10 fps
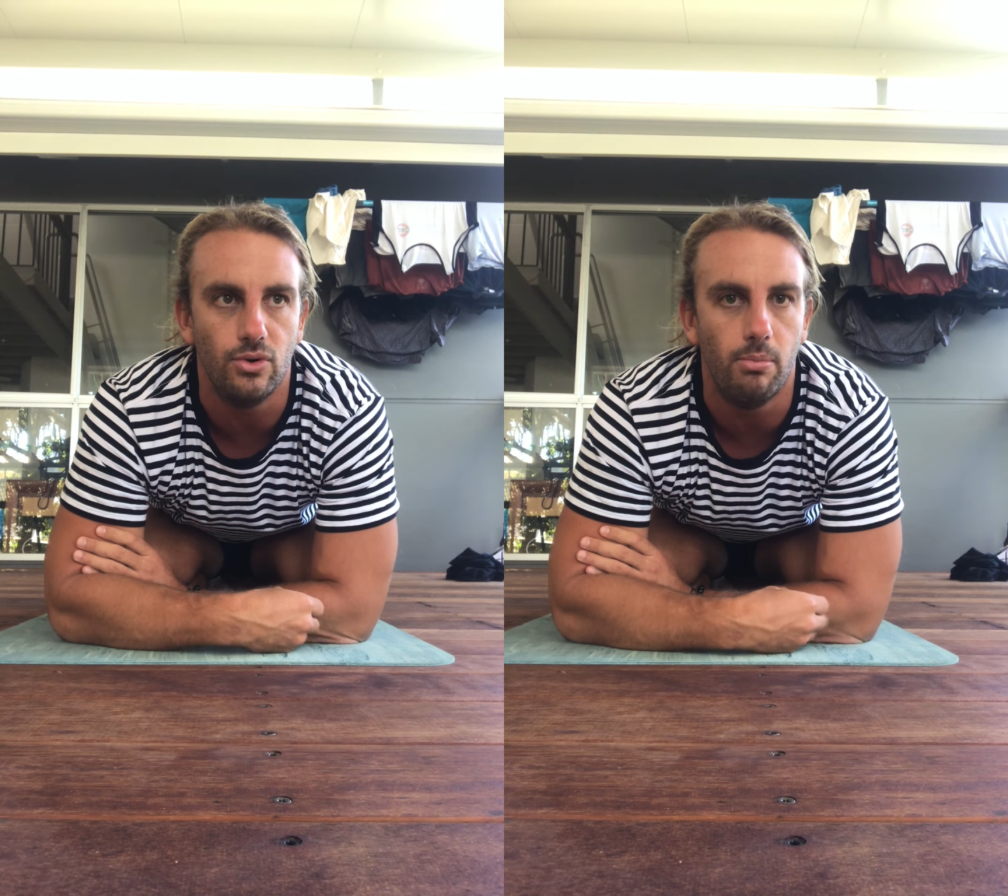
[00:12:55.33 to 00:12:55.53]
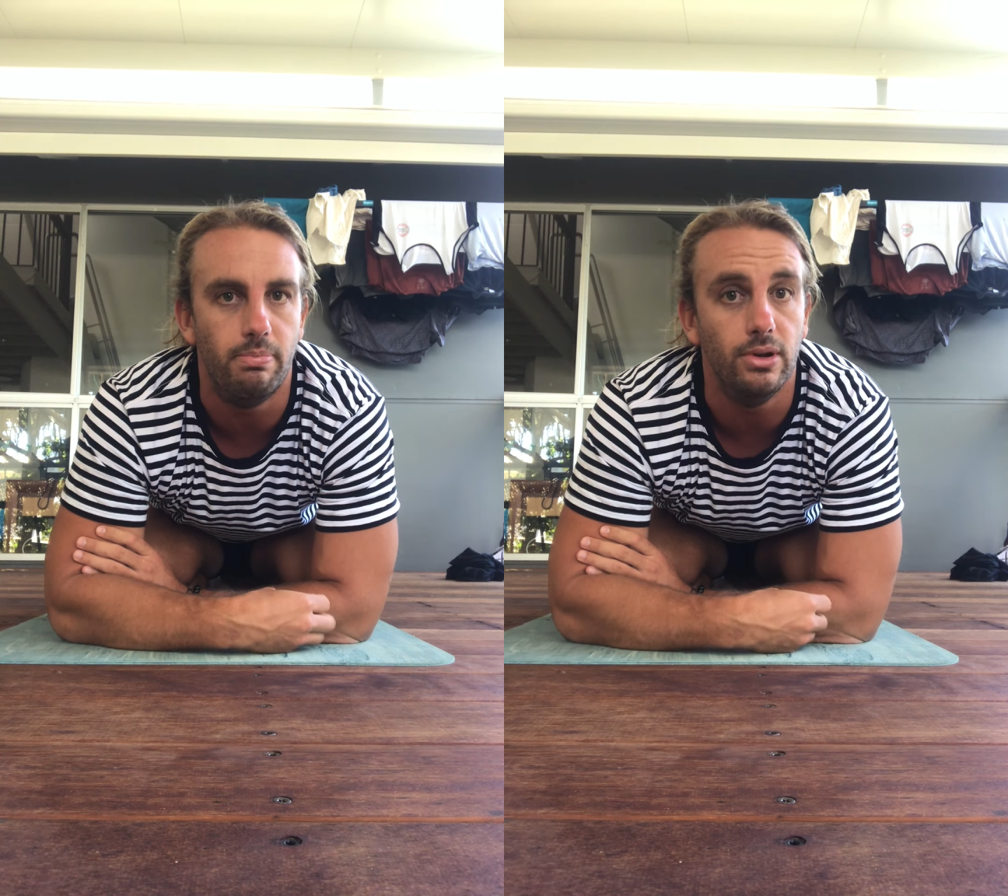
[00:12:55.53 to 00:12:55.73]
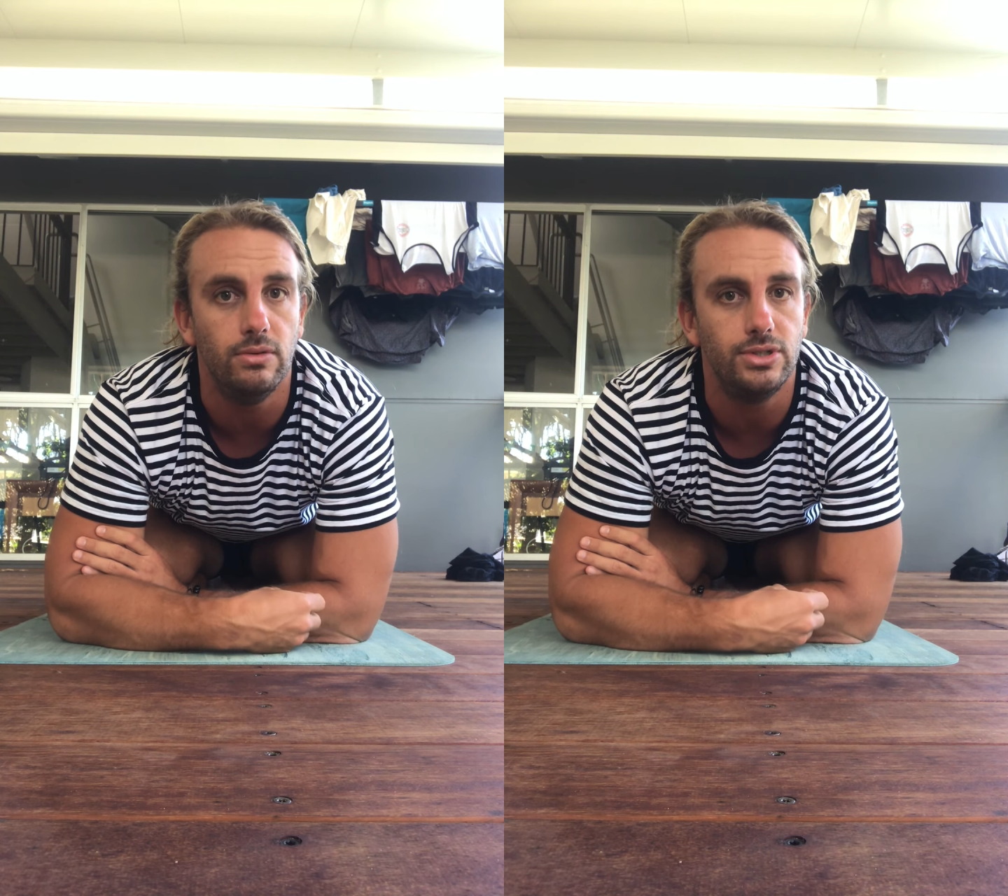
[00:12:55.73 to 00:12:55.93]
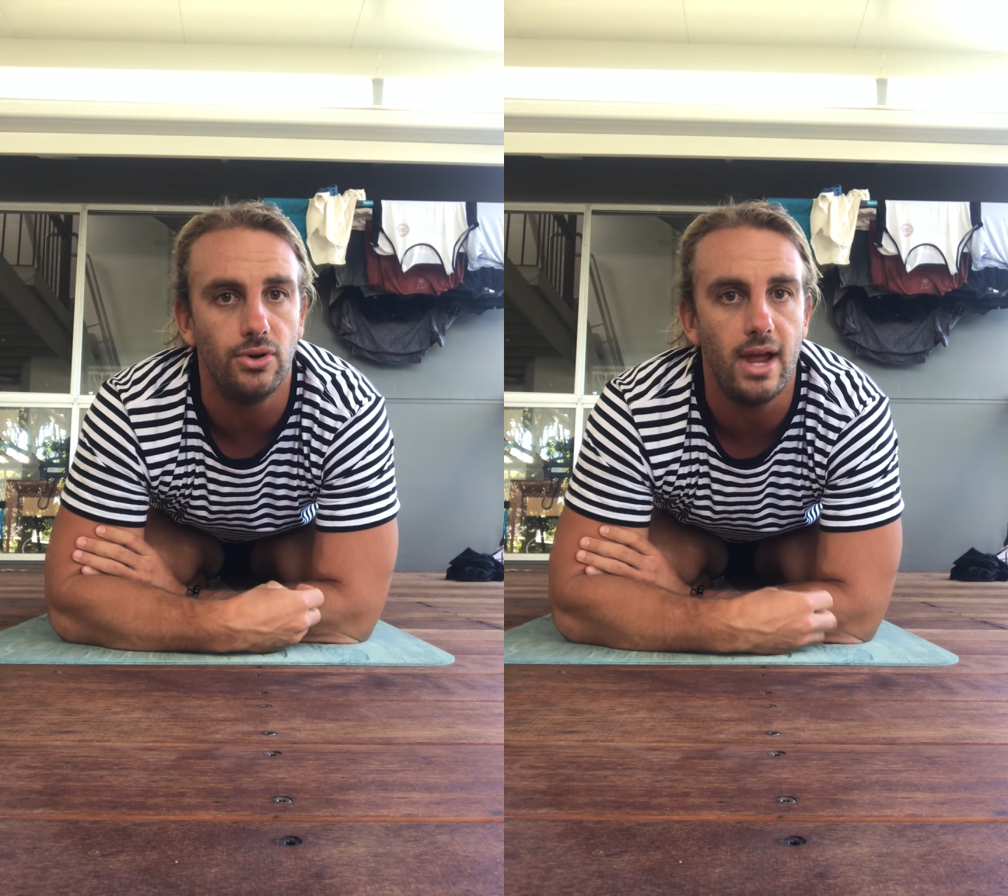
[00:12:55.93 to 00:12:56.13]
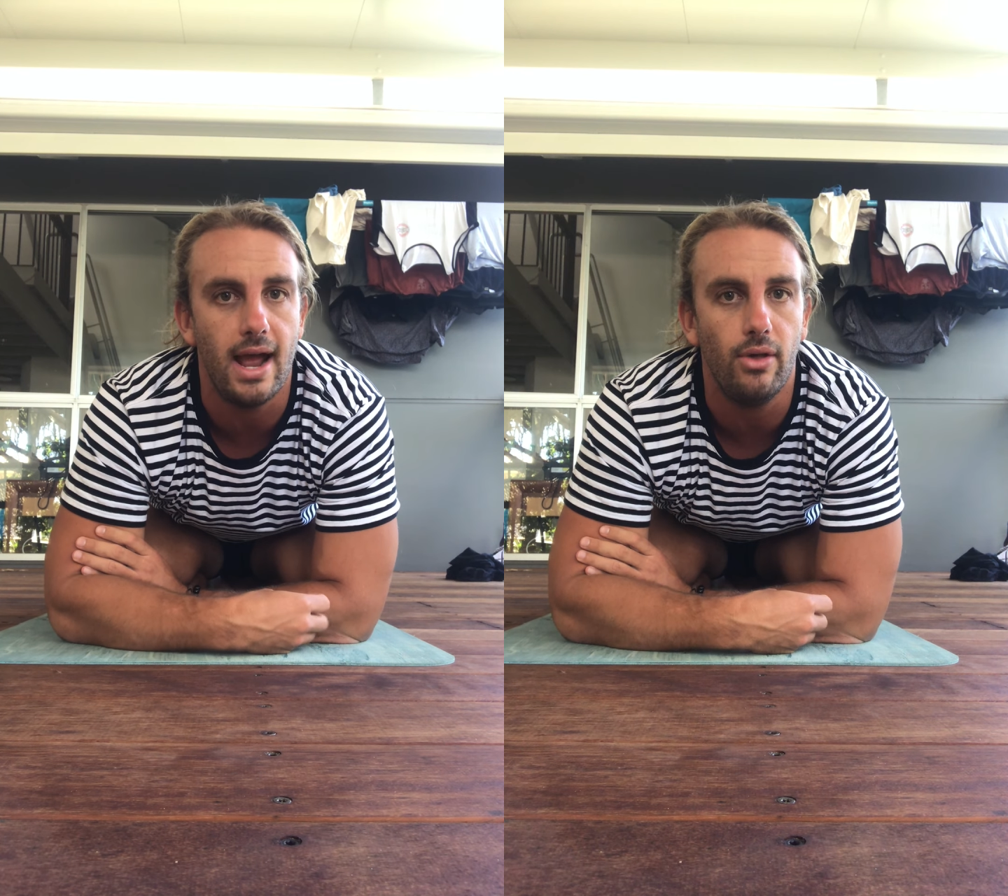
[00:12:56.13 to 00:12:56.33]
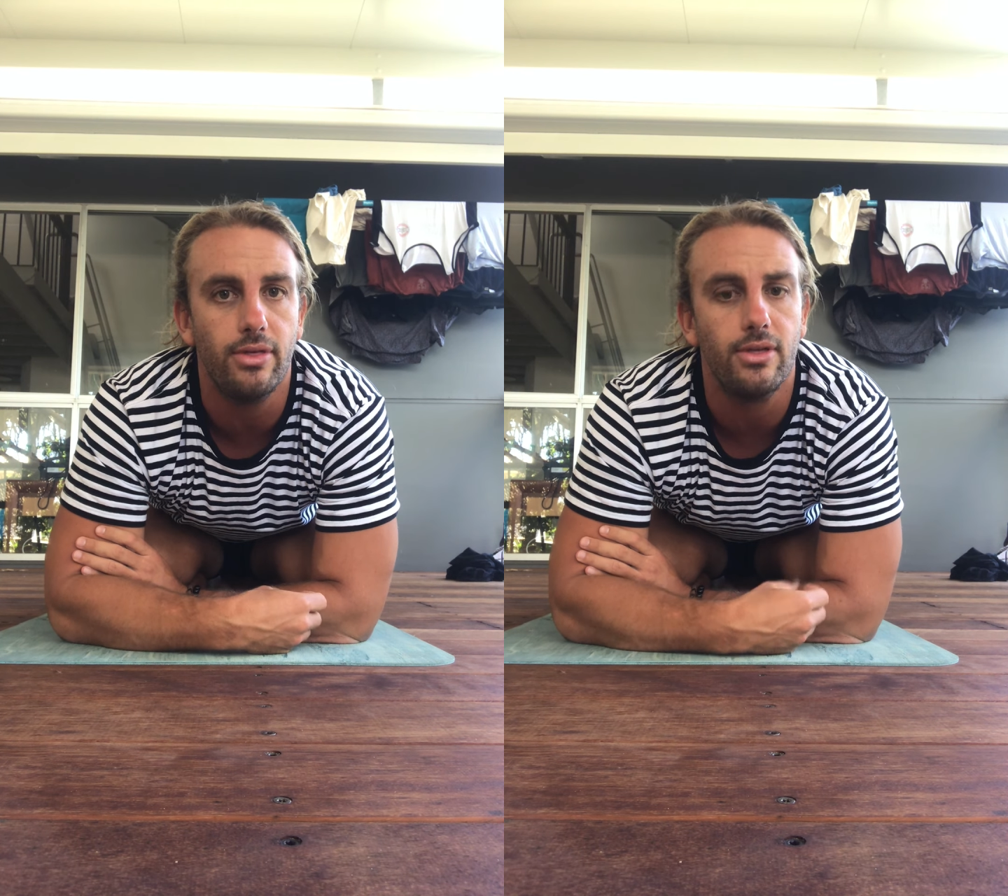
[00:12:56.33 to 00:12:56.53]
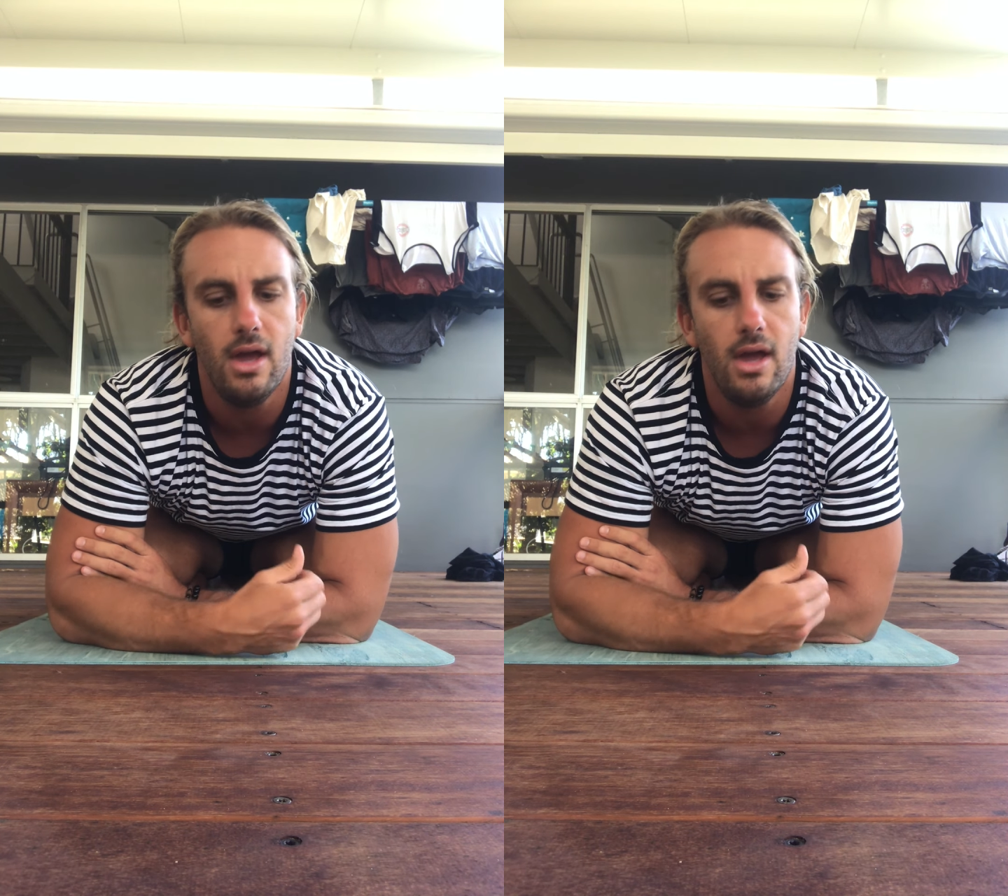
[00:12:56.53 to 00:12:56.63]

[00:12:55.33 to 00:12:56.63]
will build your health.